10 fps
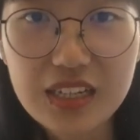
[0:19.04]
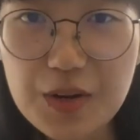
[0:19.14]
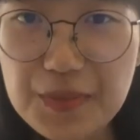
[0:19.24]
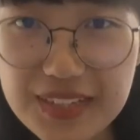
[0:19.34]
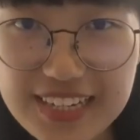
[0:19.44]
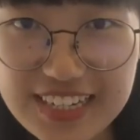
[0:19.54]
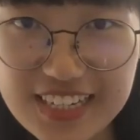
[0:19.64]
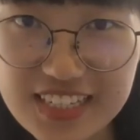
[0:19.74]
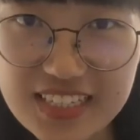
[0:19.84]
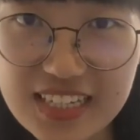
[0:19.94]
Go
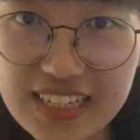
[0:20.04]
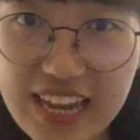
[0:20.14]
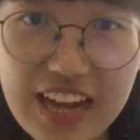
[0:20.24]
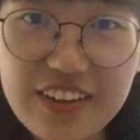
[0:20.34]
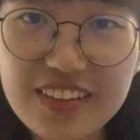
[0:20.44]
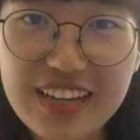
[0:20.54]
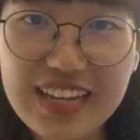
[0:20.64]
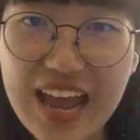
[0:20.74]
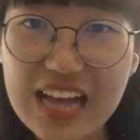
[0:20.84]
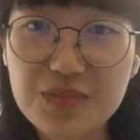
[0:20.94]
players
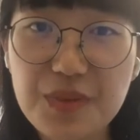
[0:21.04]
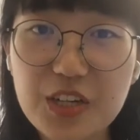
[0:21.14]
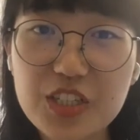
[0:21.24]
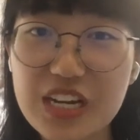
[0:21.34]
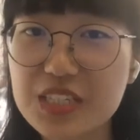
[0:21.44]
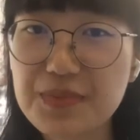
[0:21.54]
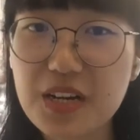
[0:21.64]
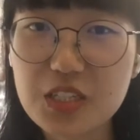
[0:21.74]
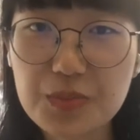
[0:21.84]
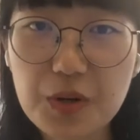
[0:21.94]
calculate as much as
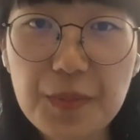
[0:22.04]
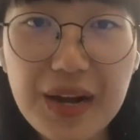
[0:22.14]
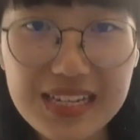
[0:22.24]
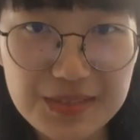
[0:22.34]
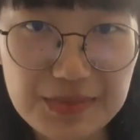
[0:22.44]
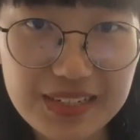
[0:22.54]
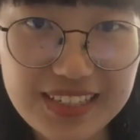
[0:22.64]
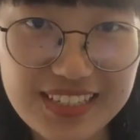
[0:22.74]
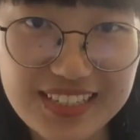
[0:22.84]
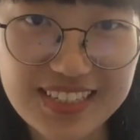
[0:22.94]
possible
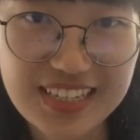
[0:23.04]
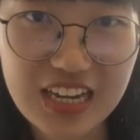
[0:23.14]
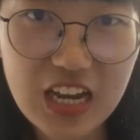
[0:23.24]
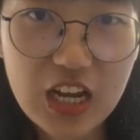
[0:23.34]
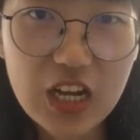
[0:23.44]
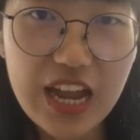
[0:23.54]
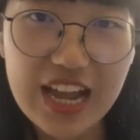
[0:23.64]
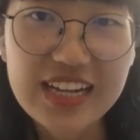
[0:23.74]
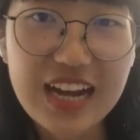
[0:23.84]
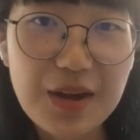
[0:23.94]
possibilities
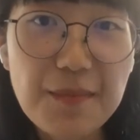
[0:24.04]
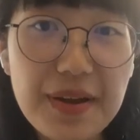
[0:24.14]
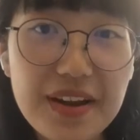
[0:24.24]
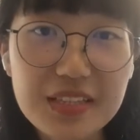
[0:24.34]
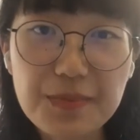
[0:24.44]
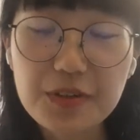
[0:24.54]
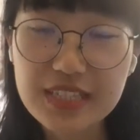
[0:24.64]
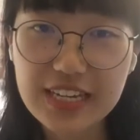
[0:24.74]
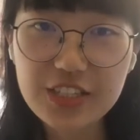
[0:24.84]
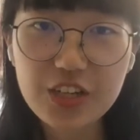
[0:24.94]
and compare the
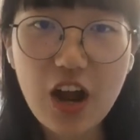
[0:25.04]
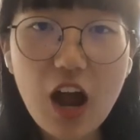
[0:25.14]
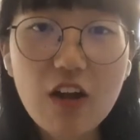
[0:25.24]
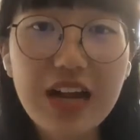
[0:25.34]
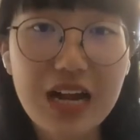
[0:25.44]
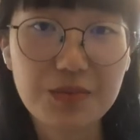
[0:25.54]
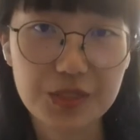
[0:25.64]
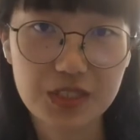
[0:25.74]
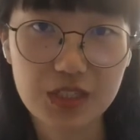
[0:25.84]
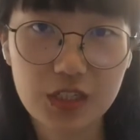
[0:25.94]
potential
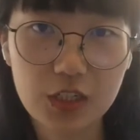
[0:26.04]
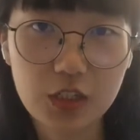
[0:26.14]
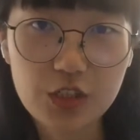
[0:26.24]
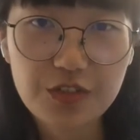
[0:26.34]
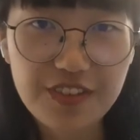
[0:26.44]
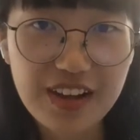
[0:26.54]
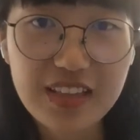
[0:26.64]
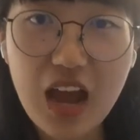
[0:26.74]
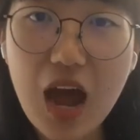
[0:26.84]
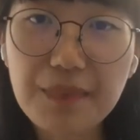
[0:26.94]
outcomes to find
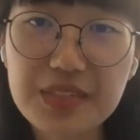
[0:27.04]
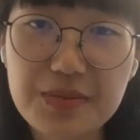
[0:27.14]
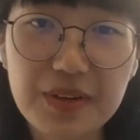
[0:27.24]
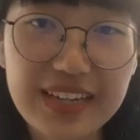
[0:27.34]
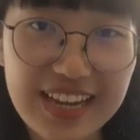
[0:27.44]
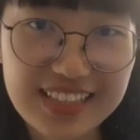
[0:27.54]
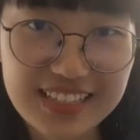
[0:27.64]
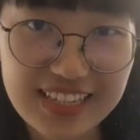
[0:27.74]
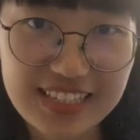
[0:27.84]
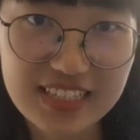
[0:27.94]
the optimal
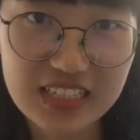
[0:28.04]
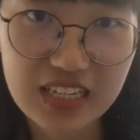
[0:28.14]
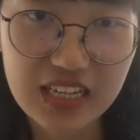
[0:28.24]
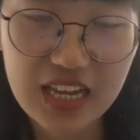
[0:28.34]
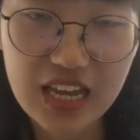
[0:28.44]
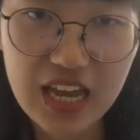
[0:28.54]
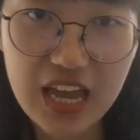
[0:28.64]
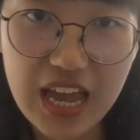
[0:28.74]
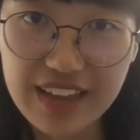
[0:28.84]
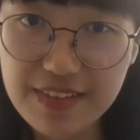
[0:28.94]
candidate,
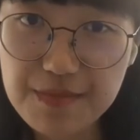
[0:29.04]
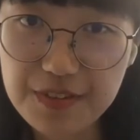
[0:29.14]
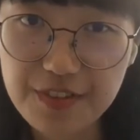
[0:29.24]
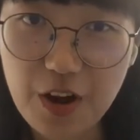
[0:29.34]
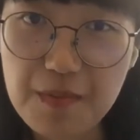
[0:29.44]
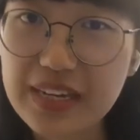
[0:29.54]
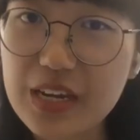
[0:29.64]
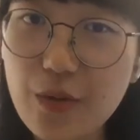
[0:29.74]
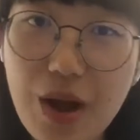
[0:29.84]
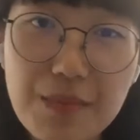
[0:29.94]
even before
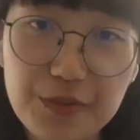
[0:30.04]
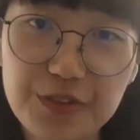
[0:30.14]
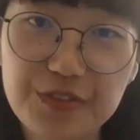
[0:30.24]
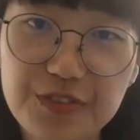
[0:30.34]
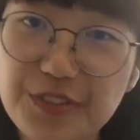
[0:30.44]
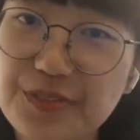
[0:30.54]
making one move.